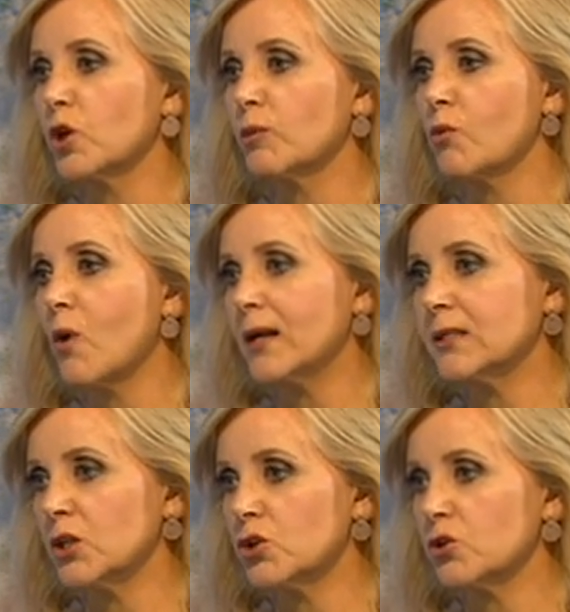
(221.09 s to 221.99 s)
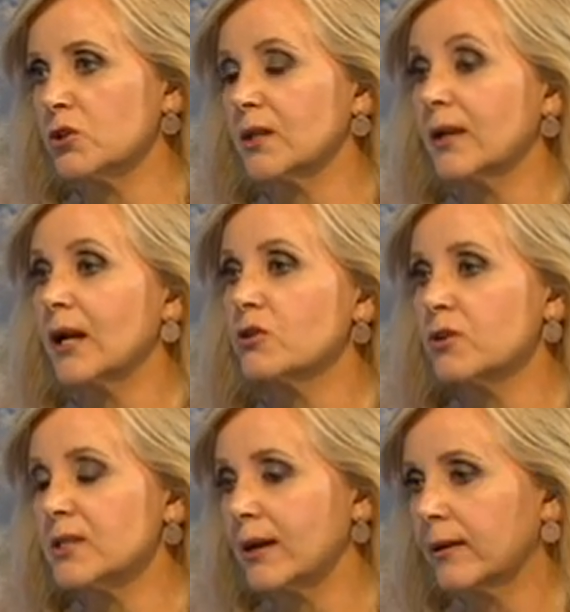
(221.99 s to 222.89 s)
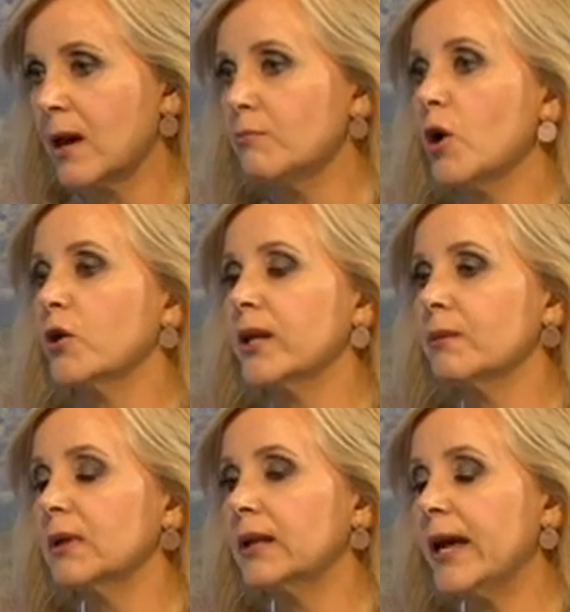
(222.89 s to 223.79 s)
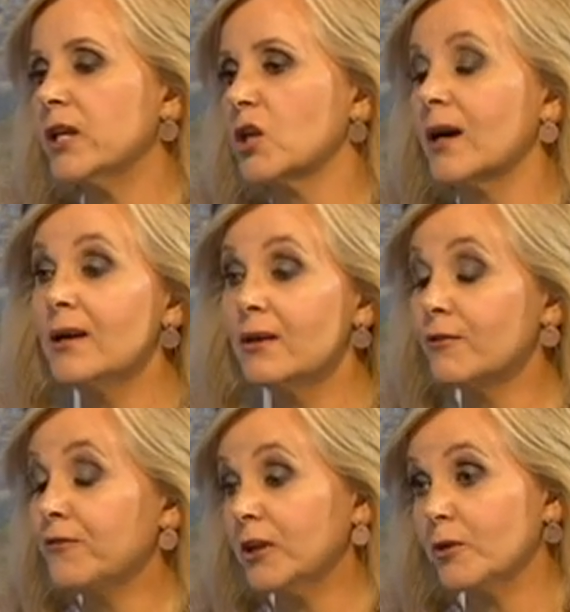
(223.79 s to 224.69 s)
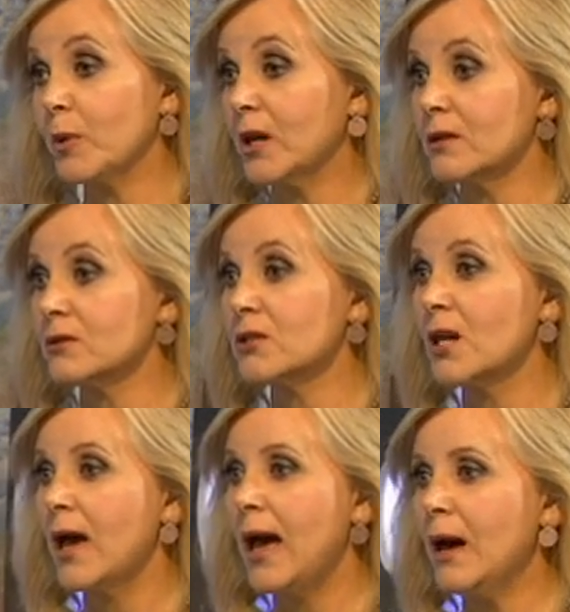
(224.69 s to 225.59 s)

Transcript: human rights issues in countries like Cambodia, Malaysia, the Philippines.